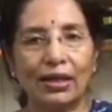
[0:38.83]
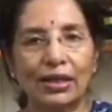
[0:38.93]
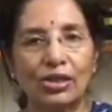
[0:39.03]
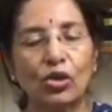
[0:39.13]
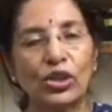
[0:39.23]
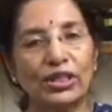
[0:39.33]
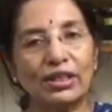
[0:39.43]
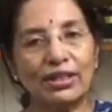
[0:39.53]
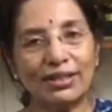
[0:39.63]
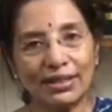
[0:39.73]
So that the
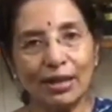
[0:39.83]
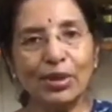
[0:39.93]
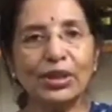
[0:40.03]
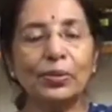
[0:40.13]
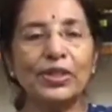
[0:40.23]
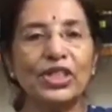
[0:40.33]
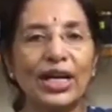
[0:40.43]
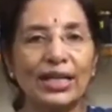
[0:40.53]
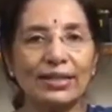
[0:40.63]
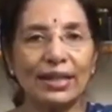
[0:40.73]
stomach, which
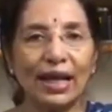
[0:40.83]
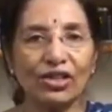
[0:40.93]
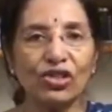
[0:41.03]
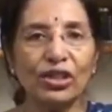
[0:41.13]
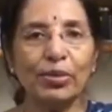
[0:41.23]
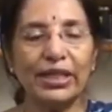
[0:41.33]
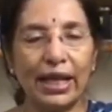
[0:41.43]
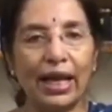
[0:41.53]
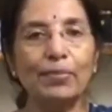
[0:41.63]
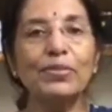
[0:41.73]
has actually been
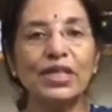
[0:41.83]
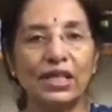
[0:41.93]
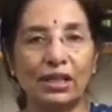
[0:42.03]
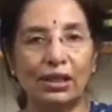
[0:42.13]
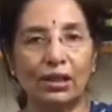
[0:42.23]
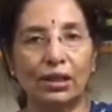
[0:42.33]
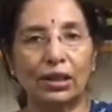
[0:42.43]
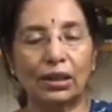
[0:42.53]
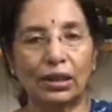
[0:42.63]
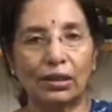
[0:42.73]
empty
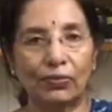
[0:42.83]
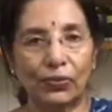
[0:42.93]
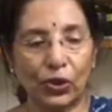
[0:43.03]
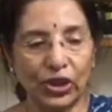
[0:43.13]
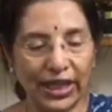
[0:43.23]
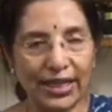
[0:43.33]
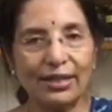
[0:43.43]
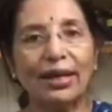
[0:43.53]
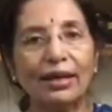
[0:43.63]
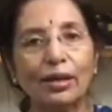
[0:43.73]
for the
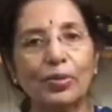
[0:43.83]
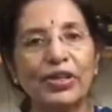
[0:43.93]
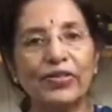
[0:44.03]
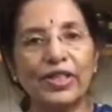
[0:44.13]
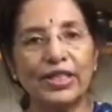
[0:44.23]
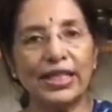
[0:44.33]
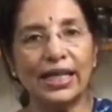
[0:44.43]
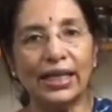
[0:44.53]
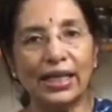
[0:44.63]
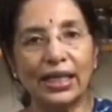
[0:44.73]
entire previous
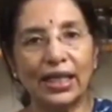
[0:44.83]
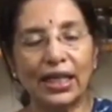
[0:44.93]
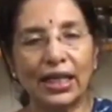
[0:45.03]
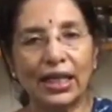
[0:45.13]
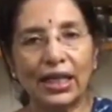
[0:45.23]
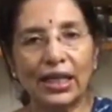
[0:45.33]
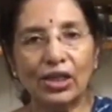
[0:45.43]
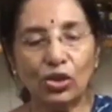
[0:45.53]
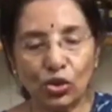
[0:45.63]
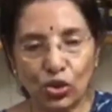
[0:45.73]
day,
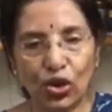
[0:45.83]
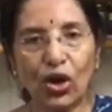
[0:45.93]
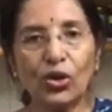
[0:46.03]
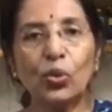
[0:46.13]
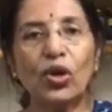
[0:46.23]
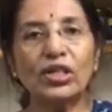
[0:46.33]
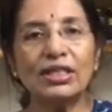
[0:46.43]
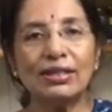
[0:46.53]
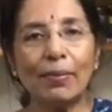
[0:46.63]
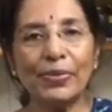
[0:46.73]
you do not want
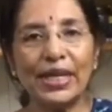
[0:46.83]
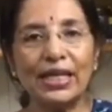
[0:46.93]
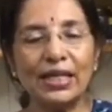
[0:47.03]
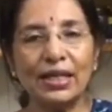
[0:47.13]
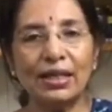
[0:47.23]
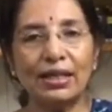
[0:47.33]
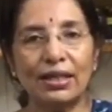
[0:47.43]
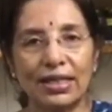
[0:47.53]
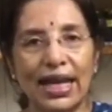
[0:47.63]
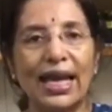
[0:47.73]
something
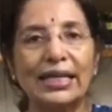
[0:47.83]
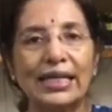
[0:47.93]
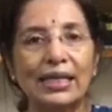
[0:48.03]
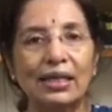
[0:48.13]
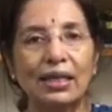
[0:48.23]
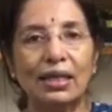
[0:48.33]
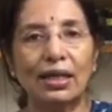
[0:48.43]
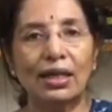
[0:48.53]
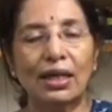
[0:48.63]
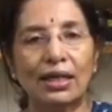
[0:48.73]
tangy,
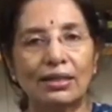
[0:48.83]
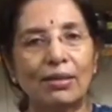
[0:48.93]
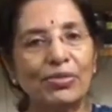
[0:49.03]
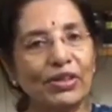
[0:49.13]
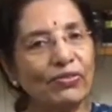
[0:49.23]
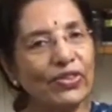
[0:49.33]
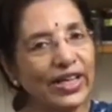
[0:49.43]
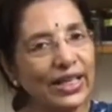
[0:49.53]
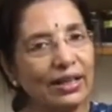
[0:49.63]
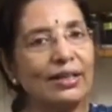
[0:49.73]
something
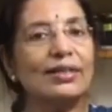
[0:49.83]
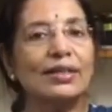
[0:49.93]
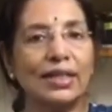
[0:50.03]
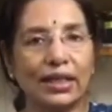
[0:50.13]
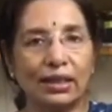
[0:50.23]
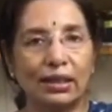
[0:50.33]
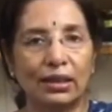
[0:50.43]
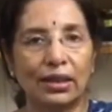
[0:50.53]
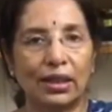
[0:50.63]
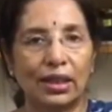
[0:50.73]
very acidic.
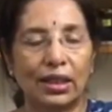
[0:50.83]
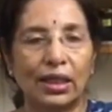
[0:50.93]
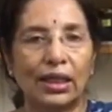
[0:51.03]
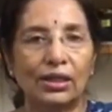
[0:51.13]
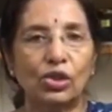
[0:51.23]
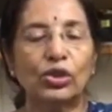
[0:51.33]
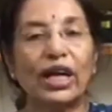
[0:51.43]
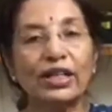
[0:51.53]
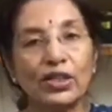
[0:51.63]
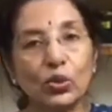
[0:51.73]
So
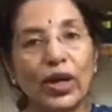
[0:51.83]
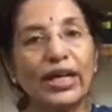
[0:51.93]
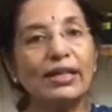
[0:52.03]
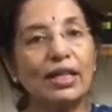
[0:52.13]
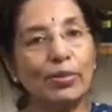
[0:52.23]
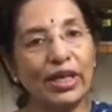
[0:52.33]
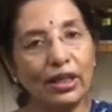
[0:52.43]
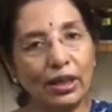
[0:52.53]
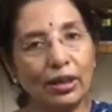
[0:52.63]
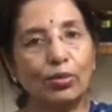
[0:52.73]
that is why they
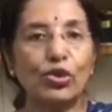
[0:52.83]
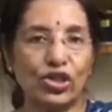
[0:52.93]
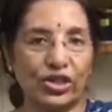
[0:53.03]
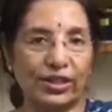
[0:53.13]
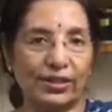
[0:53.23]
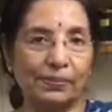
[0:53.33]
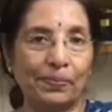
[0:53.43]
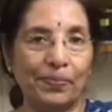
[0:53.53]
make Poricha rasam.